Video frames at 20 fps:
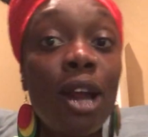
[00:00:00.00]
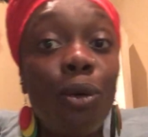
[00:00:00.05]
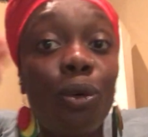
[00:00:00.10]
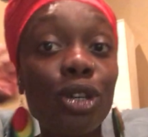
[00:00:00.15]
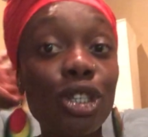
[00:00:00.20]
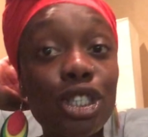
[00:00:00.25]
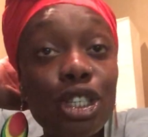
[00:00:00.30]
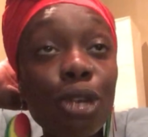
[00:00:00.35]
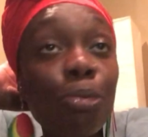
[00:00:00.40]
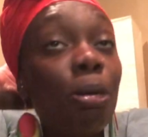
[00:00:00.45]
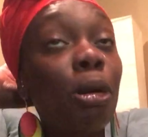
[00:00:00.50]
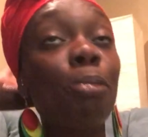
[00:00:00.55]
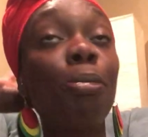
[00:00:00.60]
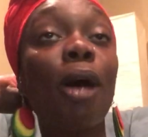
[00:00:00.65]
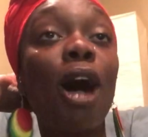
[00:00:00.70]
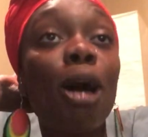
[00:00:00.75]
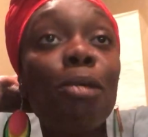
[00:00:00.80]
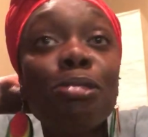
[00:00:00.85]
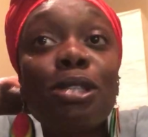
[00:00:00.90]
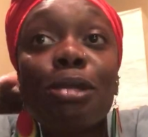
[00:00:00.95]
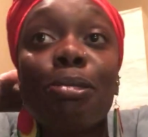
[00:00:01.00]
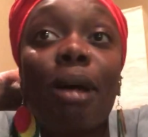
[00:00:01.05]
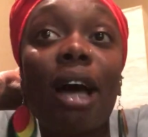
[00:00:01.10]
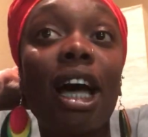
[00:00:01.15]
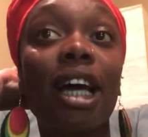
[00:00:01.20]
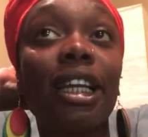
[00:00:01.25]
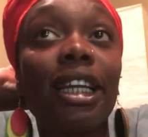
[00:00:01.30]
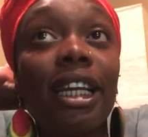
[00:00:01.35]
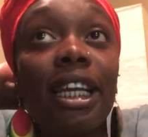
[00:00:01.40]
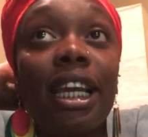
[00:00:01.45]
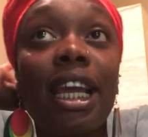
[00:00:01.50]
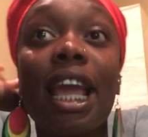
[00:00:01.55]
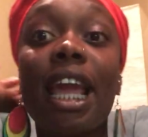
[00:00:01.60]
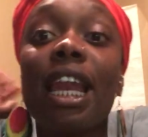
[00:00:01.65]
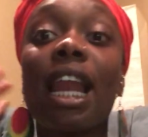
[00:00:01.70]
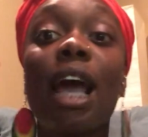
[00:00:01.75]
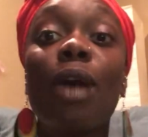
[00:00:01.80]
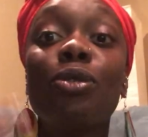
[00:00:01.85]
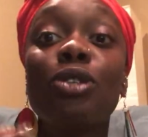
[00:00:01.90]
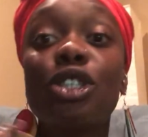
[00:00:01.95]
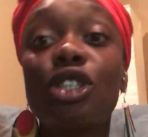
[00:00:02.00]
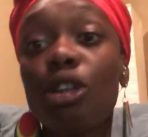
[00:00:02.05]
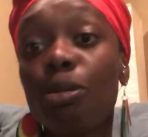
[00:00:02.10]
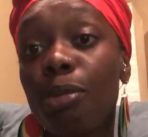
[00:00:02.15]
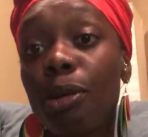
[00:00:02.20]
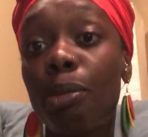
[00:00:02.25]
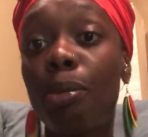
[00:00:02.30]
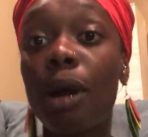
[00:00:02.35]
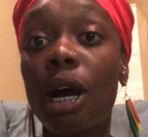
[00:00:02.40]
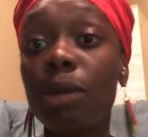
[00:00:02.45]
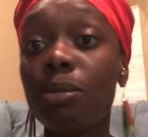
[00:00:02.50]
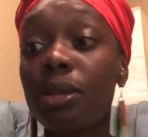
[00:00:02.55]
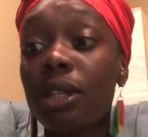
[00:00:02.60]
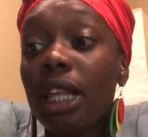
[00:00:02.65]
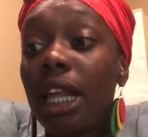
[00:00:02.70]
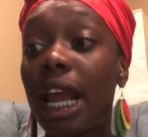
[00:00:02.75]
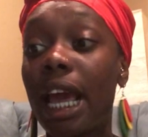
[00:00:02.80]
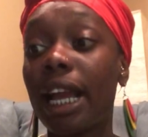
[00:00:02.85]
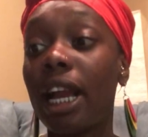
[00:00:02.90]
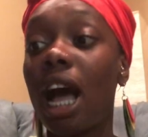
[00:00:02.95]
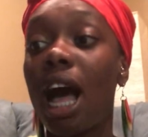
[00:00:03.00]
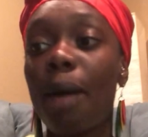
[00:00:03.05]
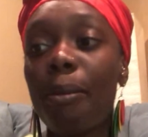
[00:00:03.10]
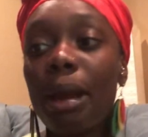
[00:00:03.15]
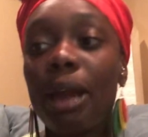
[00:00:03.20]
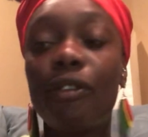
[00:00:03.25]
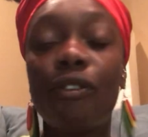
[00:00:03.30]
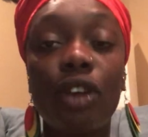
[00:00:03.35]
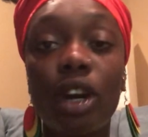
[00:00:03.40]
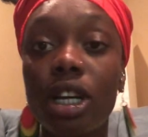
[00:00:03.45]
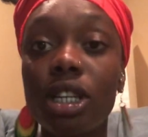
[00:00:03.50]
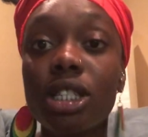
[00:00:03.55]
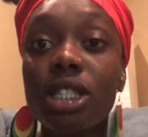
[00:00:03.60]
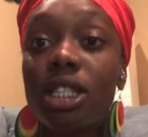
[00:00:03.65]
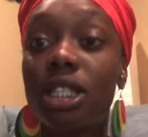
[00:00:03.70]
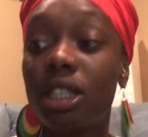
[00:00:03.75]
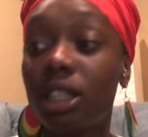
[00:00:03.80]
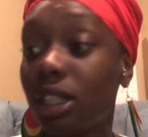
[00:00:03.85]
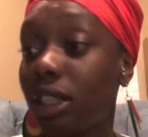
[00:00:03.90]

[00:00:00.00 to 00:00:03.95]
was super pumped about it, and I was super pumped that I got my first